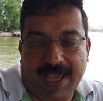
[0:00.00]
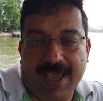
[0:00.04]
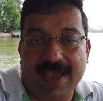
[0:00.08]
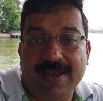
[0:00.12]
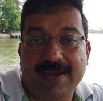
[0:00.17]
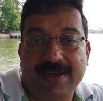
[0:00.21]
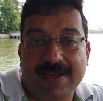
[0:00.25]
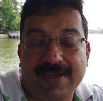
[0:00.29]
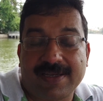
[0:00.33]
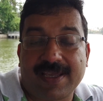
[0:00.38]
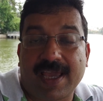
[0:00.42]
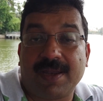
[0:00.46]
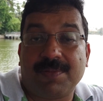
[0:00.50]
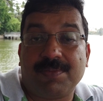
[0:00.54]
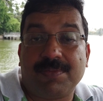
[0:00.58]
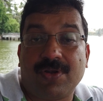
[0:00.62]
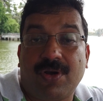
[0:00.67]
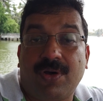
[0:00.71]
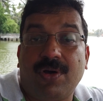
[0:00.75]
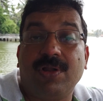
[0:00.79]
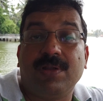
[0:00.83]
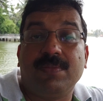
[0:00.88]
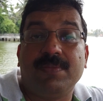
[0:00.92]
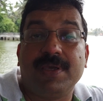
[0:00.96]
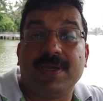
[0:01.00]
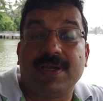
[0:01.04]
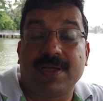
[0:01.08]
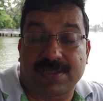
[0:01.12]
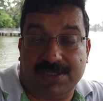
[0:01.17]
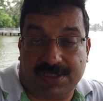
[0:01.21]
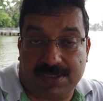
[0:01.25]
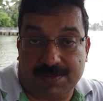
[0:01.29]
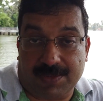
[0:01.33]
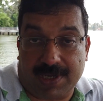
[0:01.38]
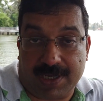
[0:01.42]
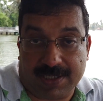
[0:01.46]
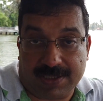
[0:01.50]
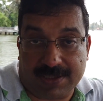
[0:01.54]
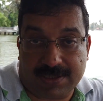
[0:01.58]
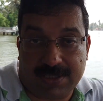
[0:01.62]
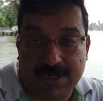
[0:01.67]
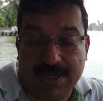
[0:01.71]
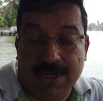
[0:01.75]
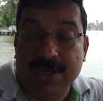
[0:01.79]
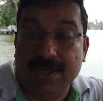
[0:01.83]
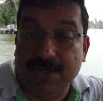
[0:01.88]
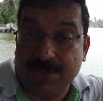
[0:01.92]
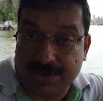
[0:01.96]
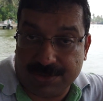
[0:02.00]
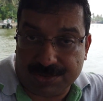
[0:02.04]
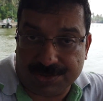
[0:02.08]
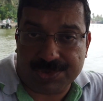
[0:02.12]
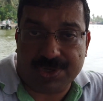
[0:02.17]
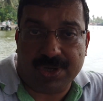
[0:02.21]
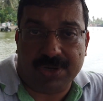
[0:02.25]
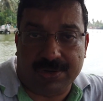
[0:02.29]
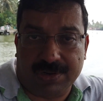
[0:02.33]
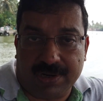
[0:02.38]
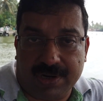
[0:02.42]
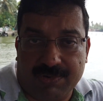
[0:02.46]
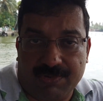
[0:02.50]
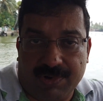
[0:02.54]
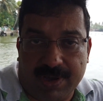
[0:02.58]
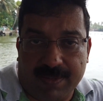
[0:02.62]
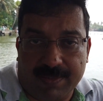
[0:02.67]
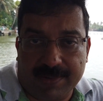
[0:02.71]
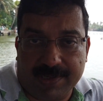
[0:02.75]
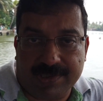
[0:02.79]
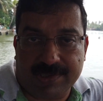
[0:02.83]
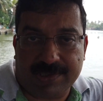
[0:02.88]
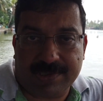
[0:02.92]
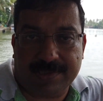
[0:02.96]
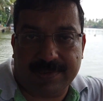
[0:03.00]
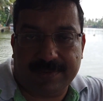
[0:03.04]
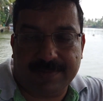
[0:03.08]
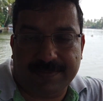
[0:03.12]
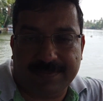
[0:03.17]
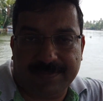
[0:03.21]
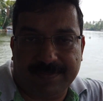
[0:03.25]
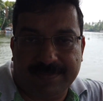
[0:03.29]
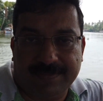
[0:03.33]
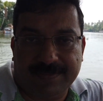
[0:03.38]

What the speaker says: and it can all be customized to your requirements.